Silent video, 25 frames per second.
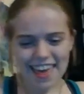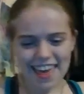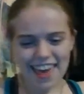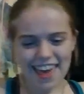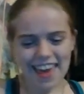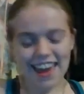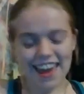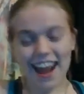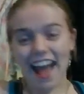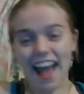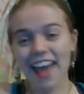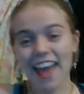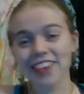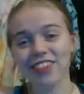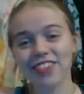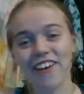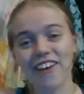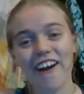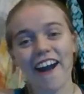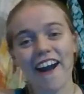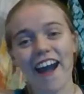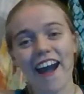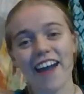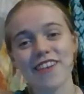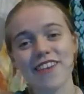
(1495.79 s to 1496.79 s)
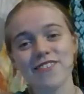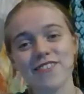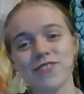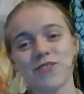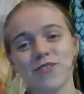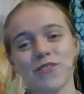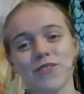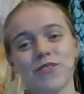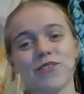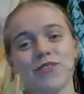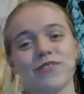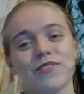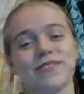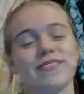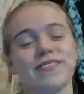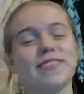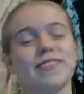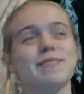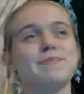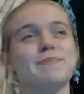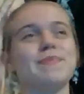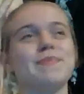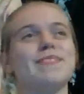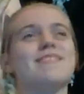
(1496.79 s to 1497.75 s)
And I thought high school was going to be